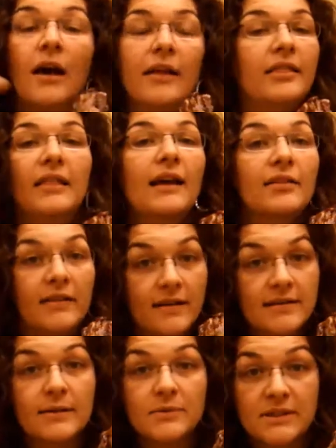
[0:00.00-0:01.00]
that's
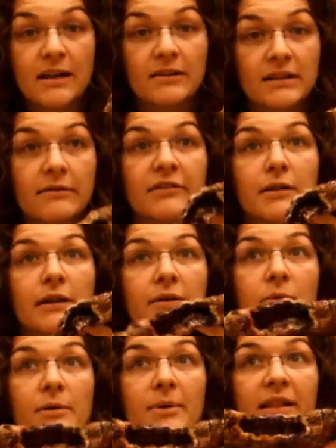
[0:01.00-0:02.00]
because I was held double.
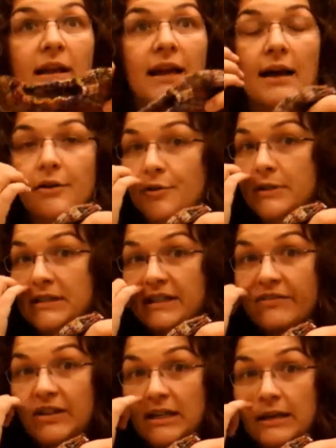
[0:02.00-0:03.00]
It would have been like
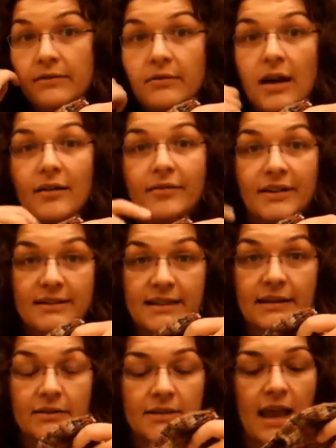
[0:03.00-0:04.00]
170 of a
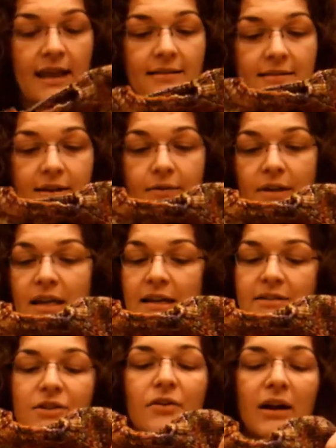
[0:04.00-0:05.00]
single skein. So
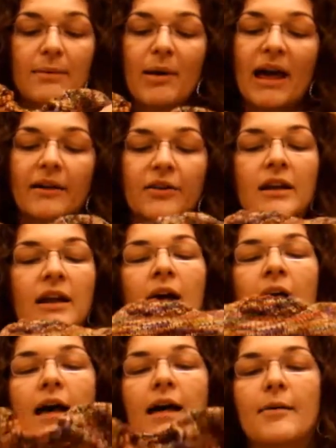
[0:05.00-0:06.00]
it's a great pattern.
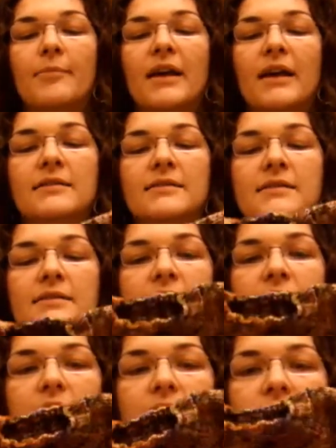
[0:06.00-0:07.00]
It's
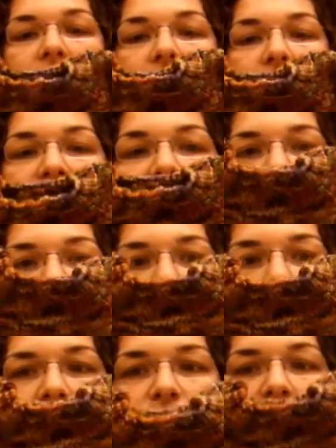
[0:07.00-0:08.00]
the
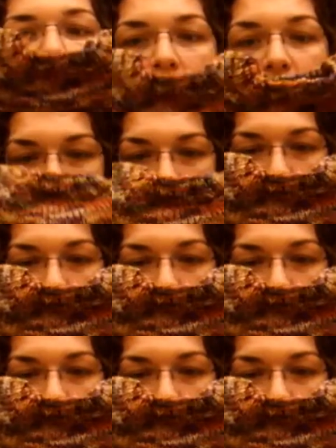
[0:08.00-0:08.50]
finished result